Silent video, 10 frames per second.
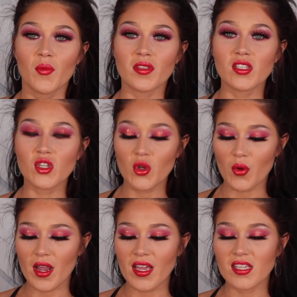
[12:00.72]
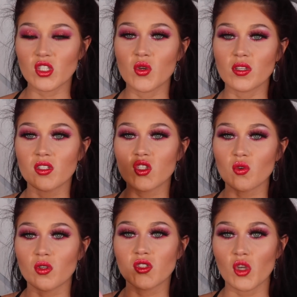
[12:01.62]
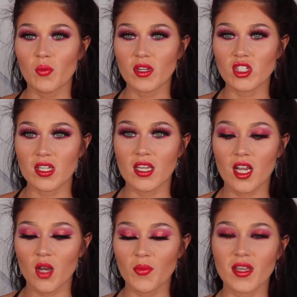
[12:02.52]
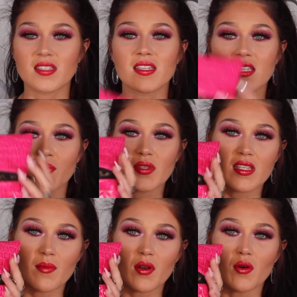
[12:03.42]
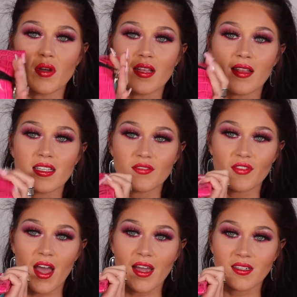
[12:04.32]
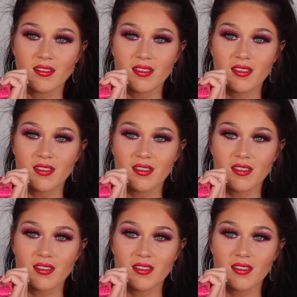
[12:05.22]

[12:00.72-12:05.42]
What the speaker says: But these are great because you can store so much in here because the zip is in the middle and it lays flat.